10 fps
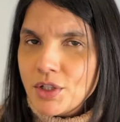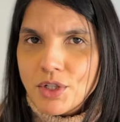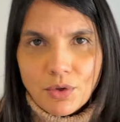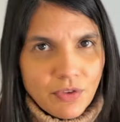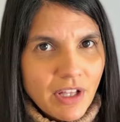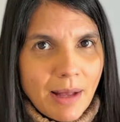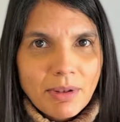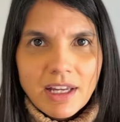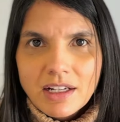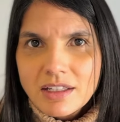Don't feel
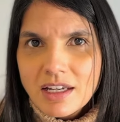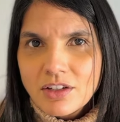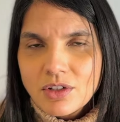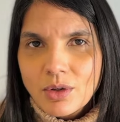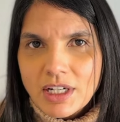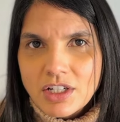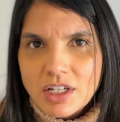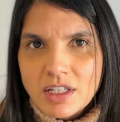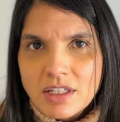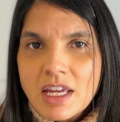obligated to answer
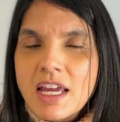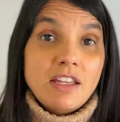questions,